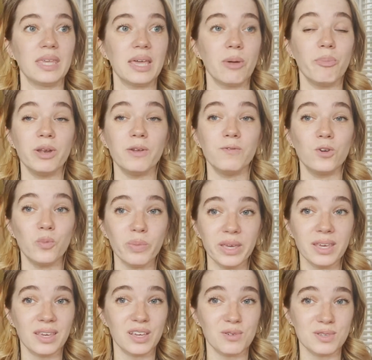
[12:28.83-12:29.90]
But for
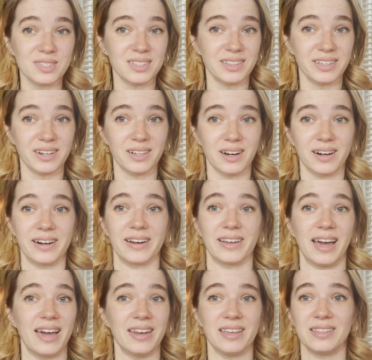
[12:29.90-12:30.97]
me, it was a little hard.
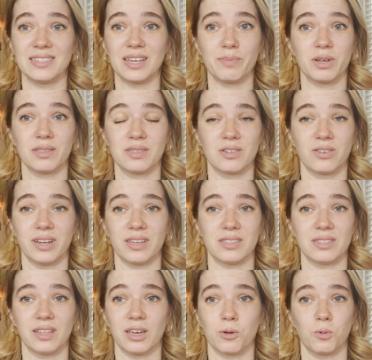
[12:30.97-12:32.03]
I need some constraints,
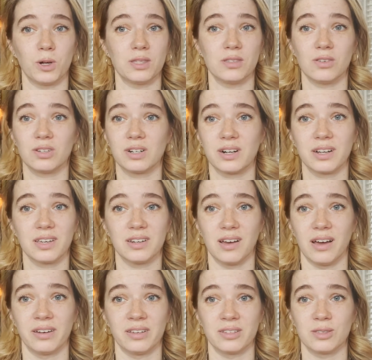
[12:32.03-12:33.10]
like what's your target
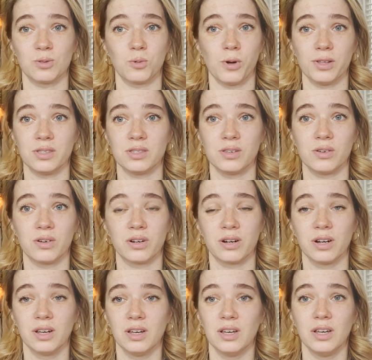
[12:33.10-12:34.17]
audience? What's
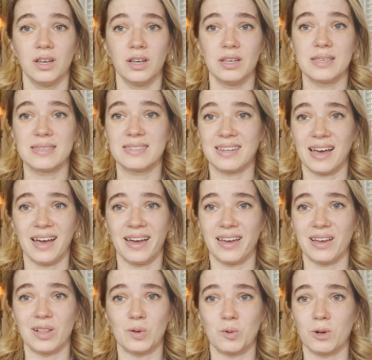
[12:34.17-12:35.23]
your
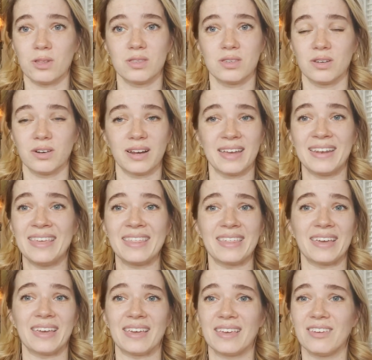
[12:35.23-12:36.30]
style? What's your
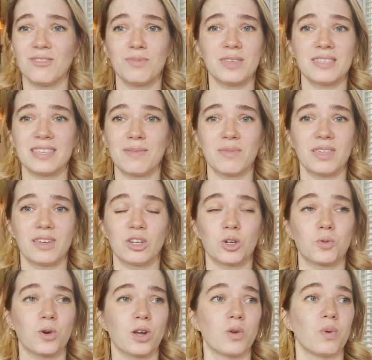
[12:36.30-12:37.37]
anything? Give me something to
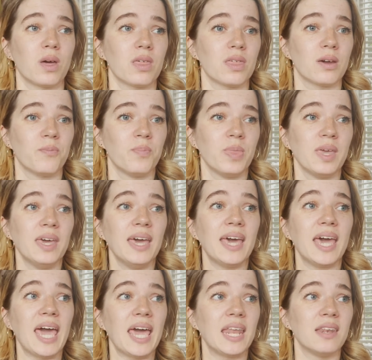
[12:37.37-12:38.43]
work with.
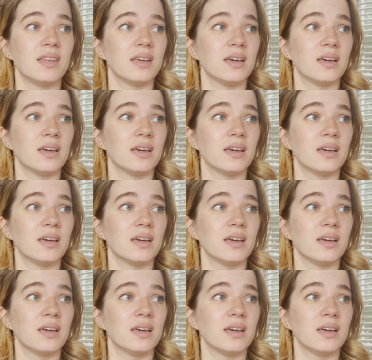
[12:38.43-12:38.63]
And